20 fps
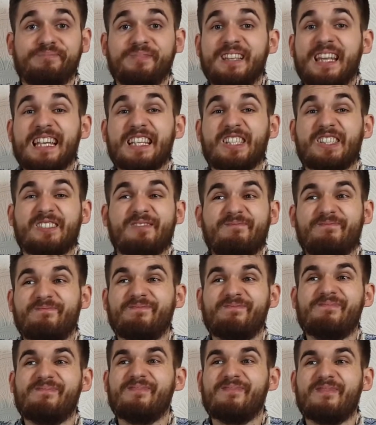
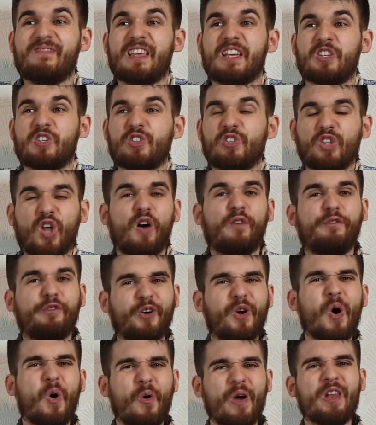there's stuff
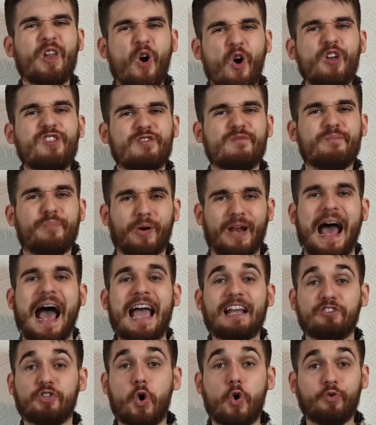going on, but
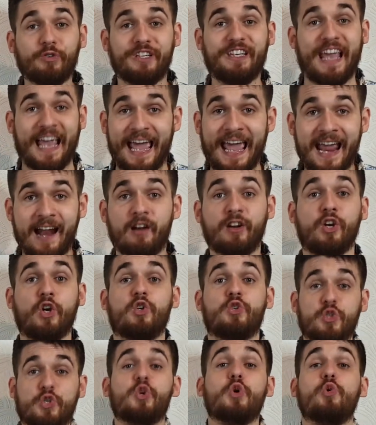I don't care
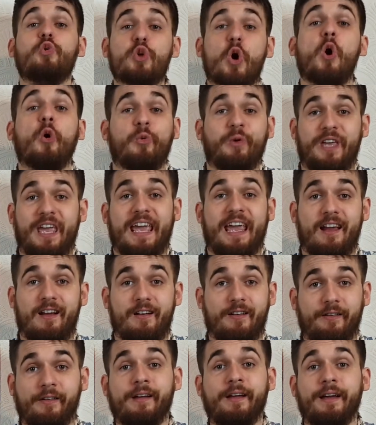because you don't
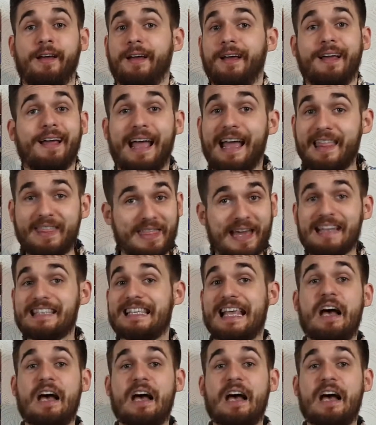care. And that's